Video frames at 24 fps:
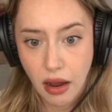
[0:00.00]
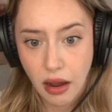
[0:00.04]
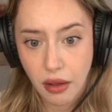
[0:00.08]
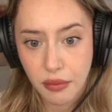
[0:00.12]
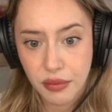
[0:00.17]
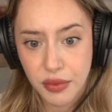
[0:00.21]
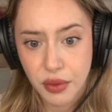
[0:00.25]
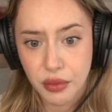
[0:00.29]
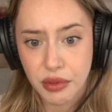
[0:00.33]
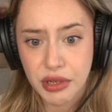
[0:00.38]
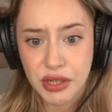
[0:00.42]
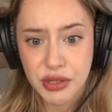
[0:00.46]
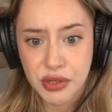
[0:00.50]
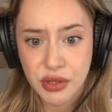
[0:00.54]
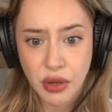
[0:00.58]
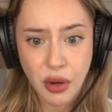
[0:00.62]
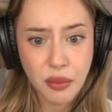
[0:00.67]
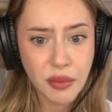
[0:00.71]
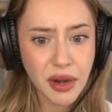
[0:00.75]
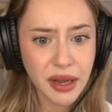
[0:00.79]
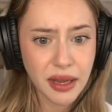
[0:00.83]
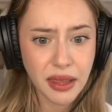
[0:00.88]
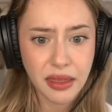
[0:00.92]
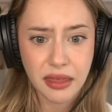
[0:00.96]
There were so
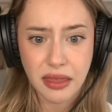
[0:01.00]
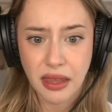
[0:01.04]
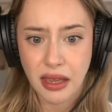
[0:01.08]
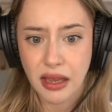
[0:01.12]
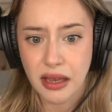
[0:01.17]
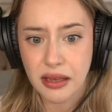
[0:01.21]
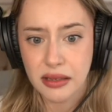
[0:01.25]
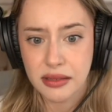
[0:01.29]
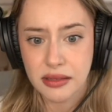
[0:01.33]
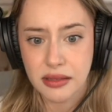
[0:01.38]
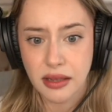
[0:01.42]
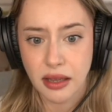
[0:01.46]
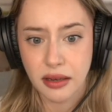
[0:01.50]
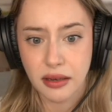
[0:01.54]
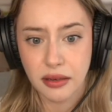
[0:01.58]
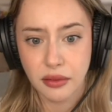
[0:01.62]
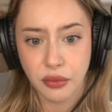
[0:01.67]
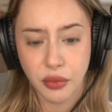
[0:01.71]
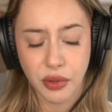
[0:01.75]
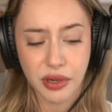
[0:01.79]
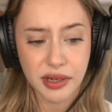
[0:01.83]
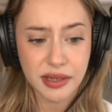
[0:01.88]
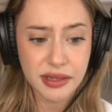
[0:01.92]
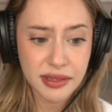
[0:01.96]
many things that
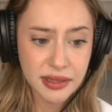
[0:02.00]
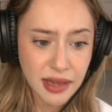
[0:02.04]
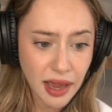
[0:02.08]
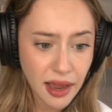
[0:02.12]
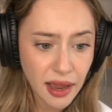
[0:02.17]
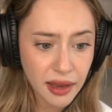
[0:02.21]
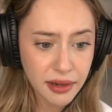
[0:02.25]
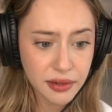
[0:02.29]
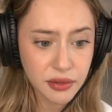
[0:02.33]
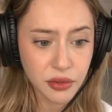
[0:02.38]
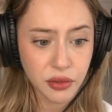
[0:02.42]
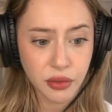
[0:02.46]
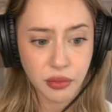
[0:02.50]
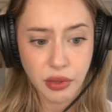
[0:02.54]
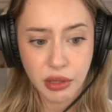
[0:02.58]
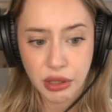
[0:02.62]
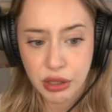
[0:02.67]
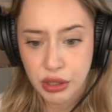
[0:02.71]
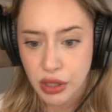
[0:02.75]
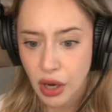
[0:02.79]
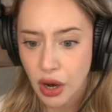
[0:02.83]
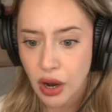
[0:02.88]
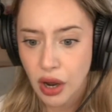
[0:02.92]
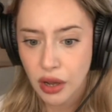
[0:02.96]
were said or were
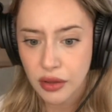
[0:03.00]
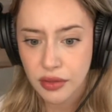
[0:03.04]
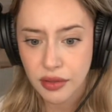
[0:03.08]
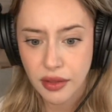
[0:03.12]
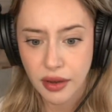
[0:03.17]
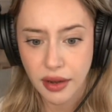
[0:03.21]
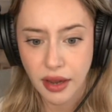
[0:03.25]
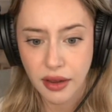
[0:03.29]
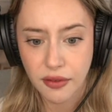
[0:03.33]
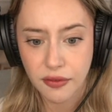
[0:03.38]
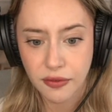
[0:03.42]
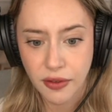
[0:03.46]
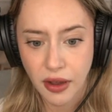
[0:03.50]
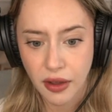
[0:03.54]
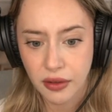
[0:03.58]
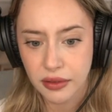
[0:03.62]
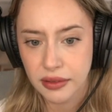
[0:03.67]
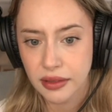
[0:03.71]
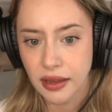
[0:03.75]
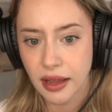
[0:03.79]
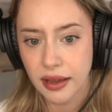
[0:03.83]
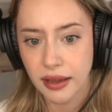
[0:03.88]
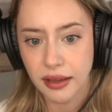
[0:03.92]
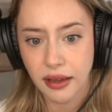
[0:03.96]
done that I felt
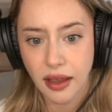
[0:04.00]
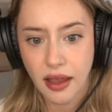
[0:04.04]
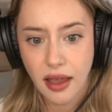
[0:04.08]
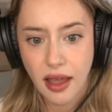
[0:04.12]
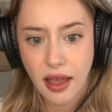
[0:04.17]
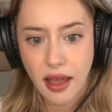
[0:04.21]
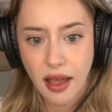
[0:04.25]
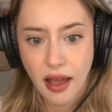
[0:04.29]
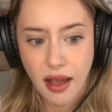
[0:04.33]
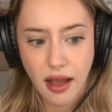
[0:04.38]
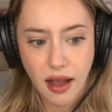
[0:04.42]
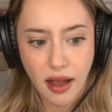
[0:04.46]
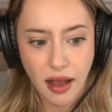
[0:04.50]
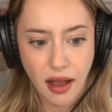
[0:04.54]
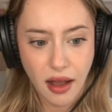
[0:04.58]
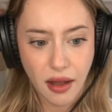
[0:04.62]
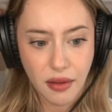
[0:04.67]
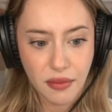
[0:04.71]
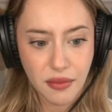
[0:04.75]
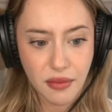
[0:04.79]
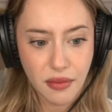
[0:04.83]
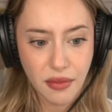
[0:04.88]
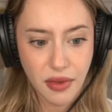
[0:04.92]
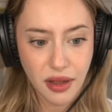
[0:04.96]
like
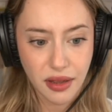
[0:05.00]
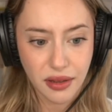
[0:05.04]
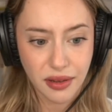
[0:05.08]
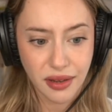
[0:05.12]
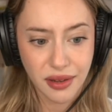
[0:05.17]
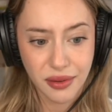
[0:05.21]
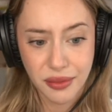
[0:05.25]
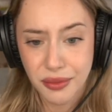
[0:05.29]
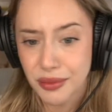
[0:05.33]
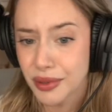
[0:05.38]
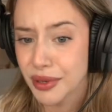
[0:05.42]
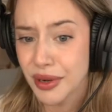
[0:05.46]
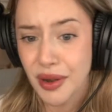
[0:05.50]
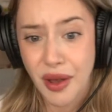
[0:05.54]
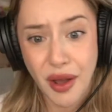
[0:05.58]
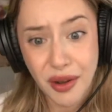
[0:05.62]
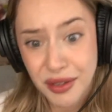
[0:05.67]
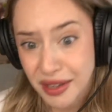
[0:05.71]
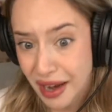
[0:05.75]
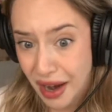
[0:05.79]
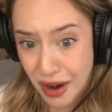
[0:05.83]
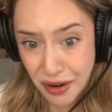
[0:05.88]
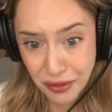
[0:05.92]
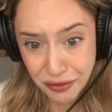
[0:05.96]
um, were not
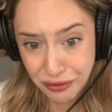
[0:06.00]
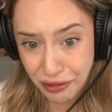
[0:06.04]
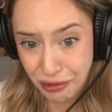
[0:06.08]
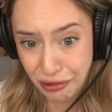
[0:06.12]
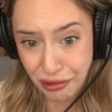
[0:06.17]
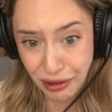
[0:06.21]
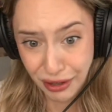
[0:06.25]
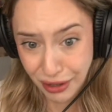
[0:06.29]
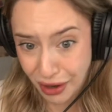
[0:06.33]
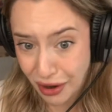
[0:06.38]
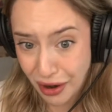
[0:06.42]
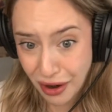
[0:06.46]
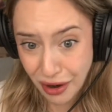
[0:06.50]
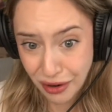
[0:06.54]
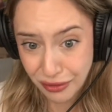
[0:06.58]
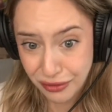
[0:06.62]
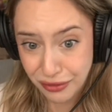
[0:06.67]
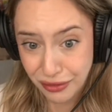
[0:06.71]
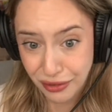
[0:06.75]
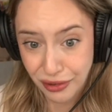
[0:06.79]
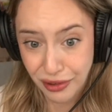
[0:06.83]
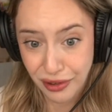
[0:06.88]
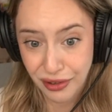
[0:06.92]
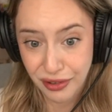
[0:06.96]
helpful at all
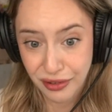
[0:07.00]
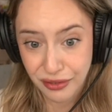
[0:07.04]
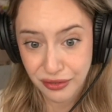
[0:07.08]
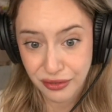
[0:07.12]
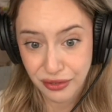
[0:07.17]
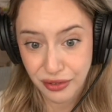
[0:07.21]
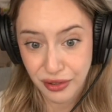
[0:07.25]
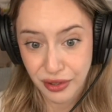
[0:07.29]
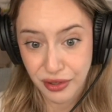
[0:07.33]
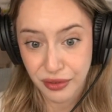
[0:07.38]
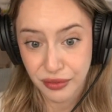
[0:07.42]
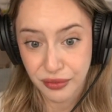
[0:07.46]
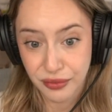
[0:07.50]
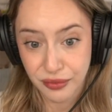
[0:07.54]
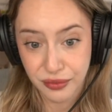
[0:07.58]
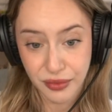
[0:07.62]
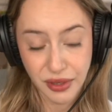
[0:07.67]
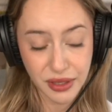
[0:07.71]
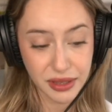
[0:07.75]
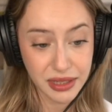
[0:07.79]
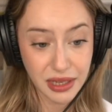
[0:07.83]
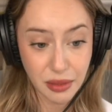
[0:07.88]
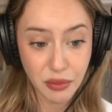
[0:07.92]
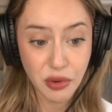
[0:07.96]
for
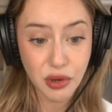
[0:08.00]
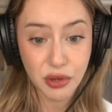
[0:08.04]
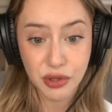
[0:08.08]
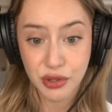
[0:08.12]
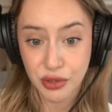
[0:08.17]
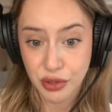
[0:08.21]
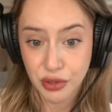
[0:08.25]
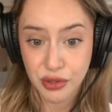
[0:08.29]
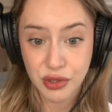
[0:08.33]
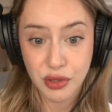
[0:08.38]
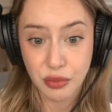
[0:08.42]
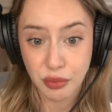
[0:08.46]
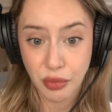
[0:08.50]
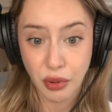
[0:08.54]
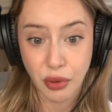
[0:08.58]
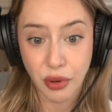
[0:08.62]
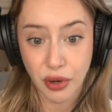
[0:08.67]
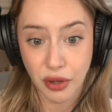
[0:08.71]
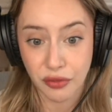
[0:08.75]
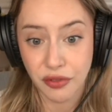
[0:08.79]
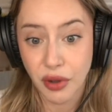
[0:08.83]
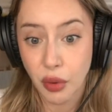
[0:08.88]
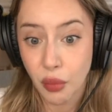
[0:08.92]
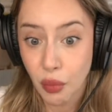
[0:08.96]
the emotional support
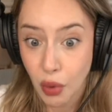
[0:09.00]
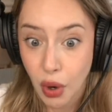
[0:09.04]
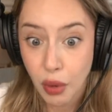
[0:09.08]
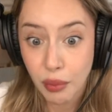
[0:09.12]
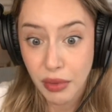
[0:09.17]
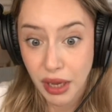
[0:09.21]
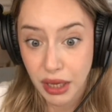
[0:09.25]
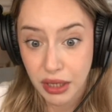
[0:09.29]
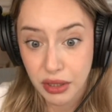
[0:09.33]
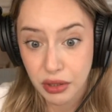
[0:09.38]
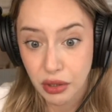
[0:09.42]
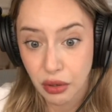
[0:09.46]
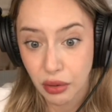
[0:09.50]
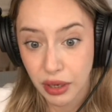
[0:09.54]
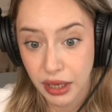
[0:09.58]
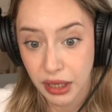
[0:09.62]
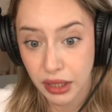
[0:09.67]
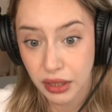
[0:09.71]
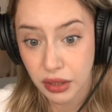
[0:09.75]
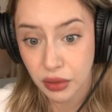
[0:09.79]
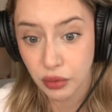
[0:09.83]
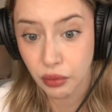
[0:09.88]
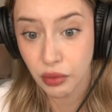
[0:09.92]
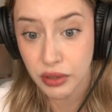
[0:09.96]
of a woman going
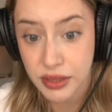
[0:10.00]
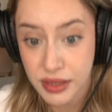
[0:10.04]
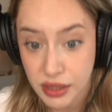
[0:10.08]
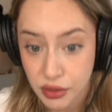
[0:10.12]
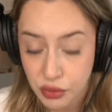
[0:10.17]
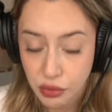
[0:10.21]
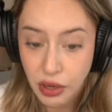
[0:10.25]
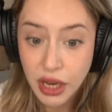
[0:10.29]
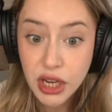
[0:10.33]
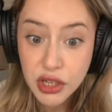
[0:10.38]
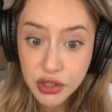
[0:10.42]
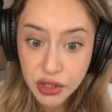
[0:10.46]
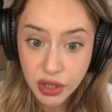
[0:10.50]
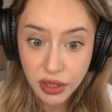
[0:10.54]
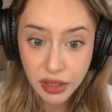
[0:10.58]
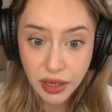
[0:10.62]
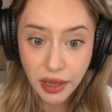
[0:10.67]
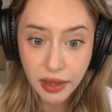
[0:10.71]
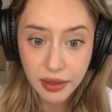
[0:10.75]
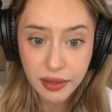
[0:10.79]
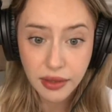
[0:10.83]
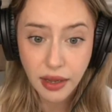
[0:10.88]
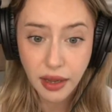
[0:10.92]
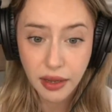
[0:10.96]
through a situation
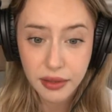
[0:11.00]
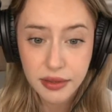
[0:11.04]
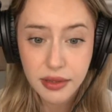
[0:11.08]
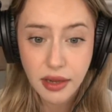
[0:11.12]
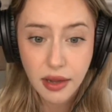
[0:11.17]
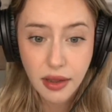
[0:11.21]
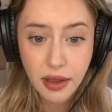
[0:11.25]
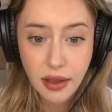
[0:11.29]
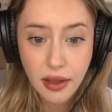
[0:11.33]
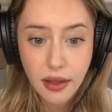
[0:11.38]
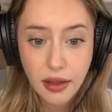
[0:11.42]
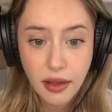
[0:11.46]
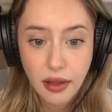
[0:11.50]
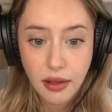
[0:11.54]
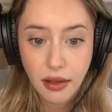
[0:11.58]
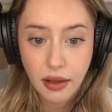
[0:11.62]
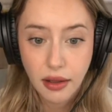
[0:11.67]
like that. Um,